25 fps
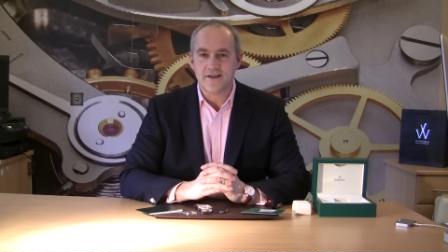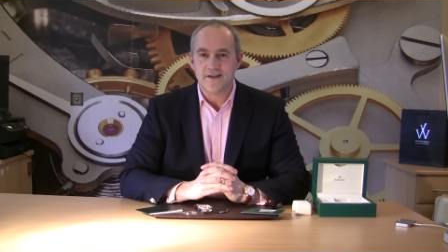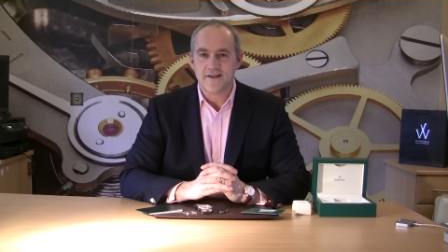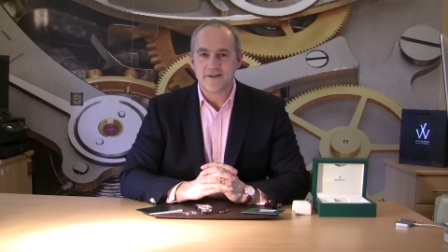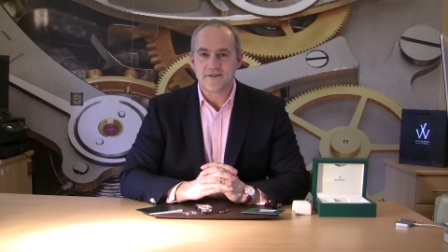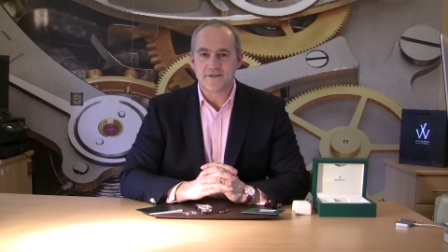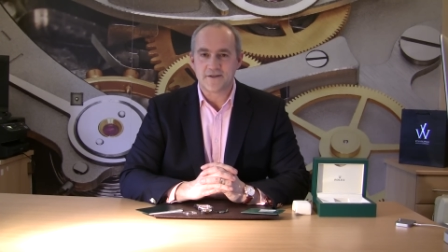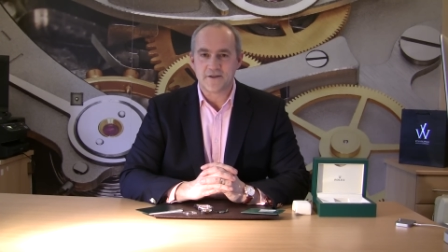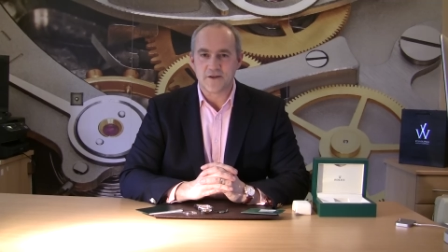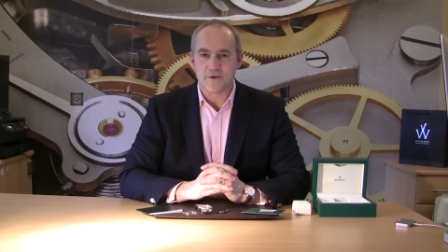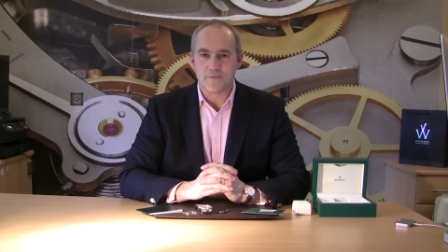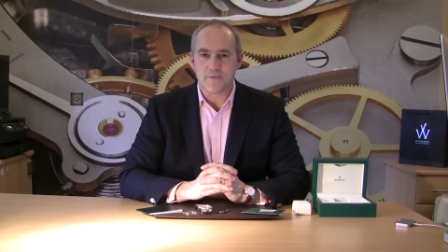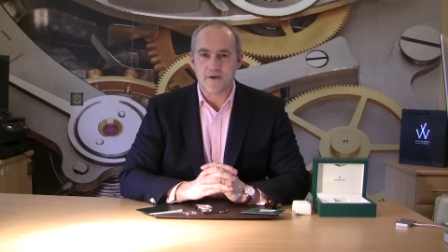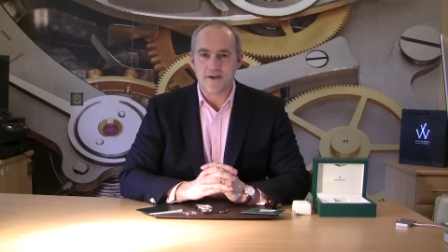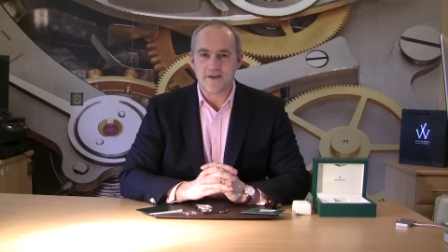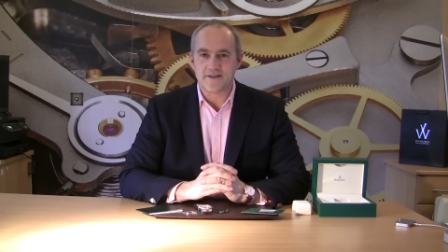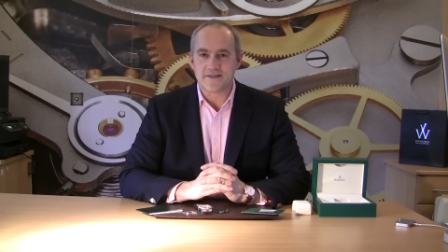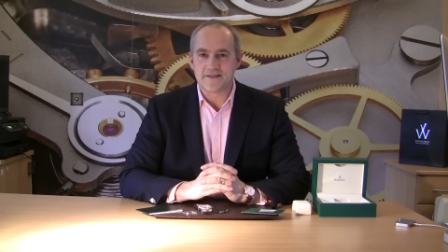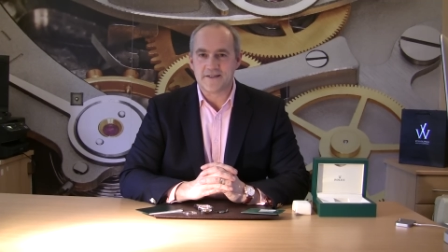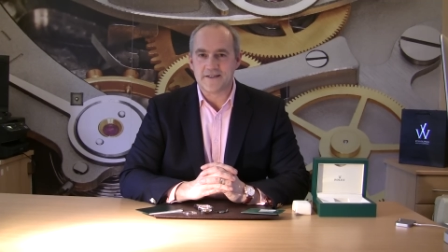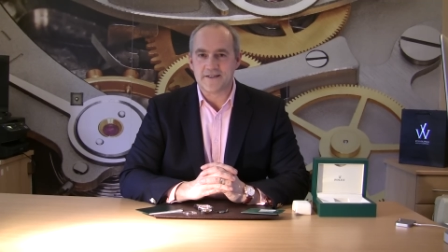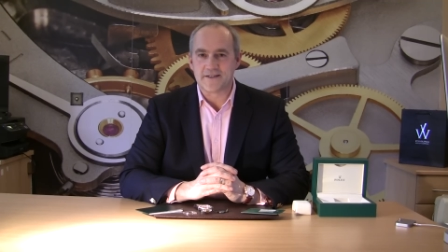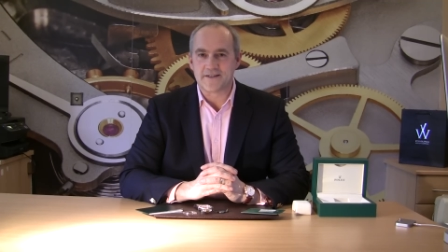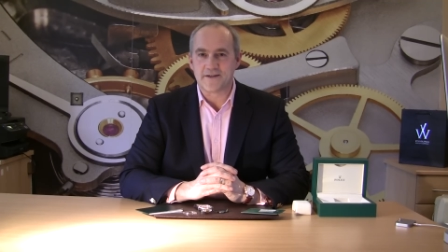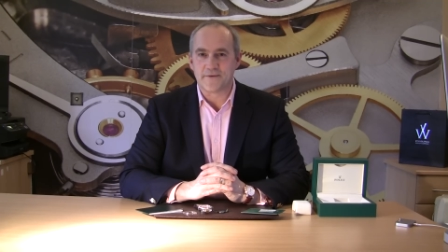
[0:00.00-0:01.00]
so you may
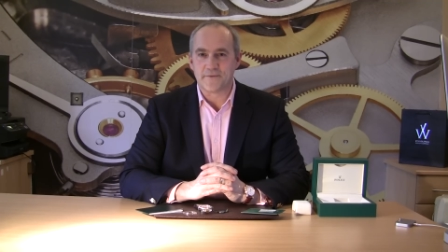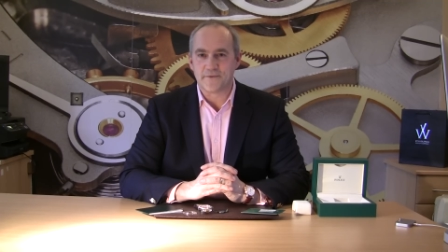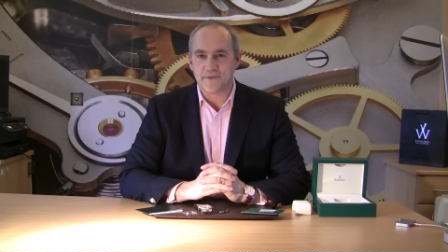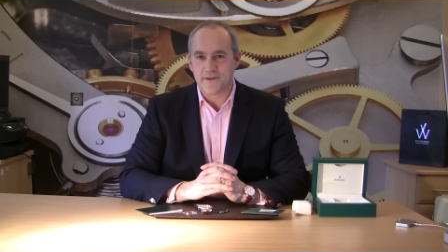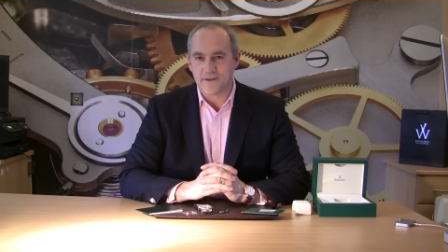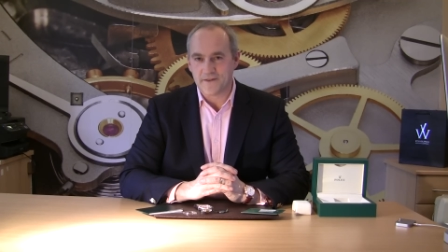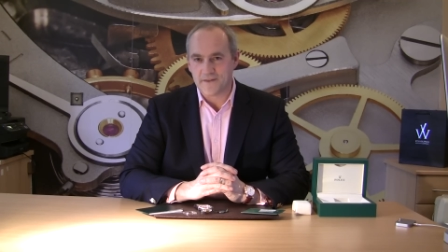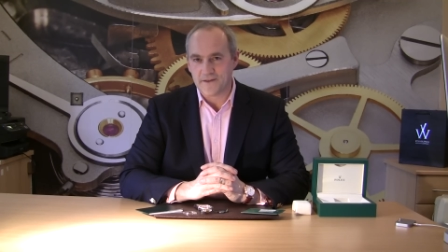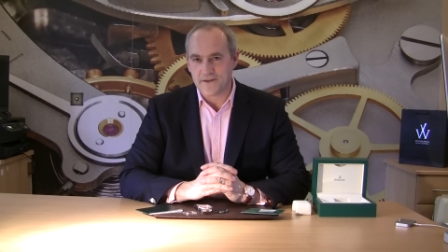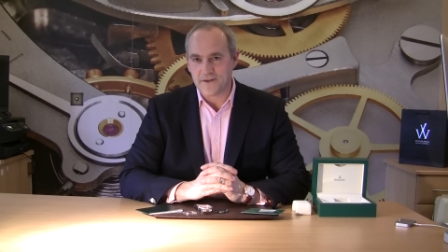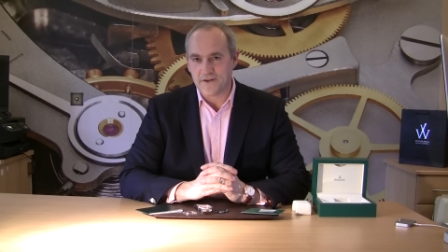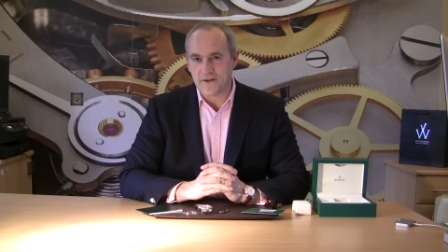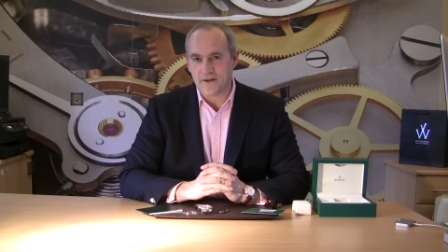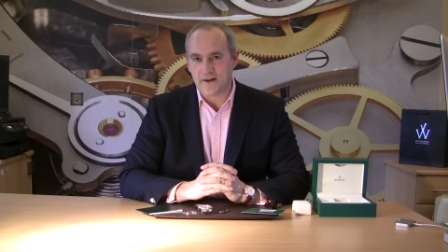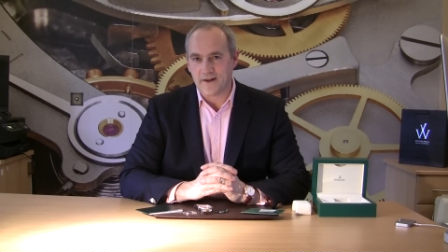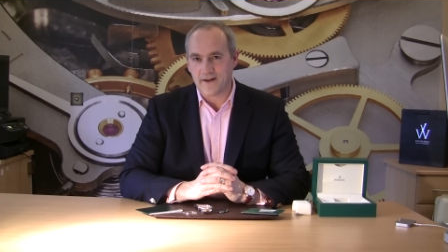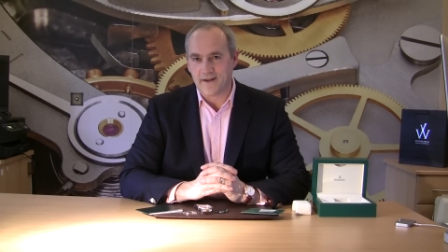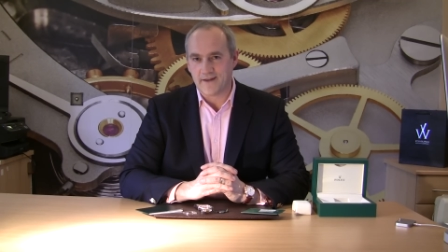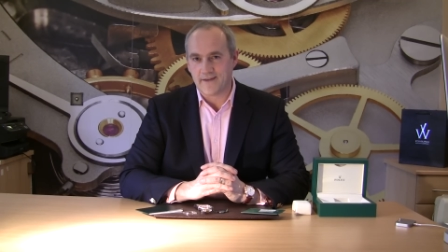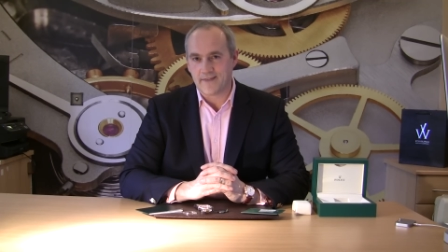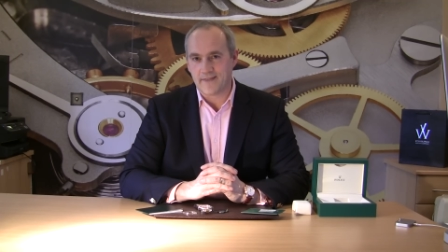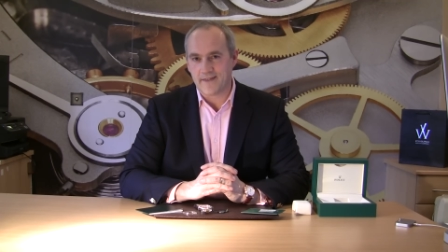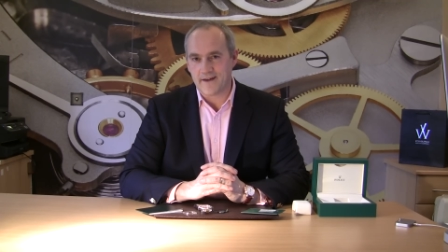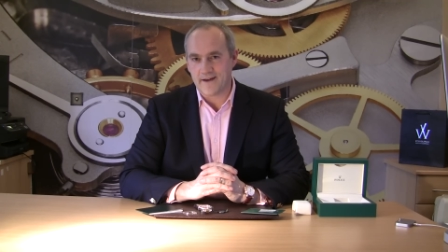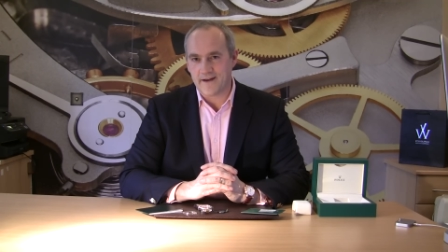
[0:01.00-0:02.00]
see something that you
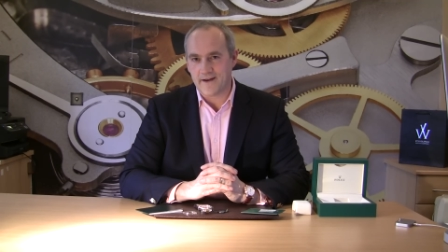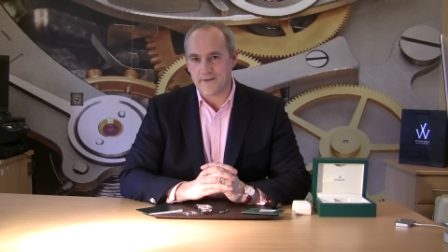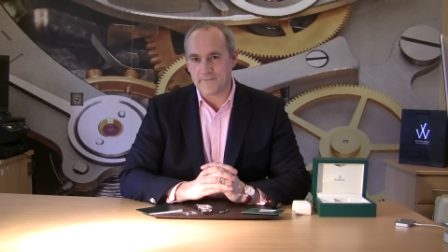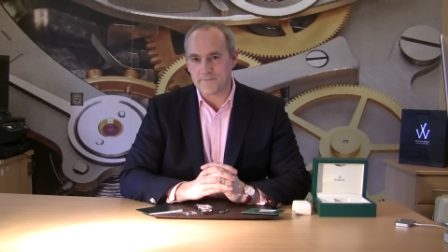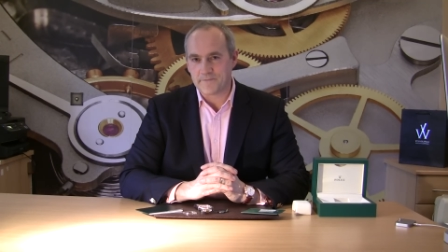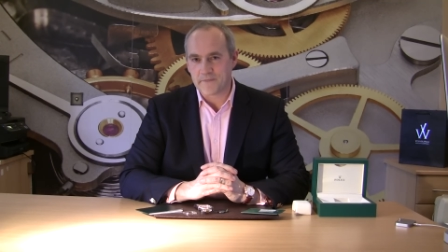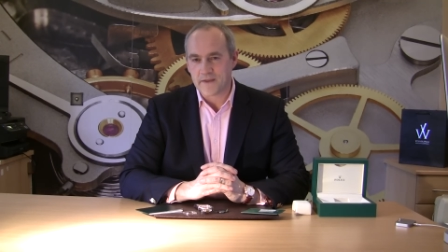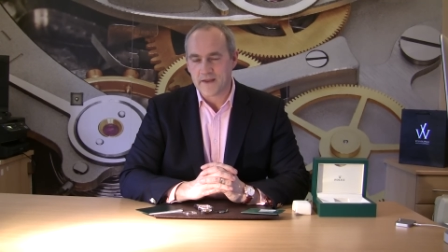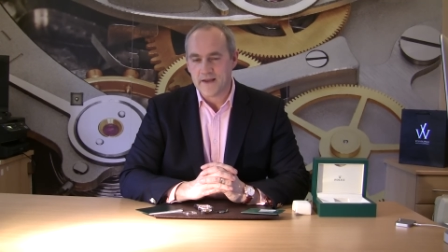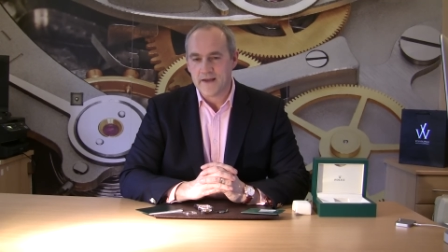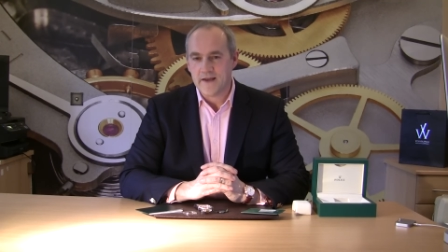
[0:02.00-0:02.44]
like there.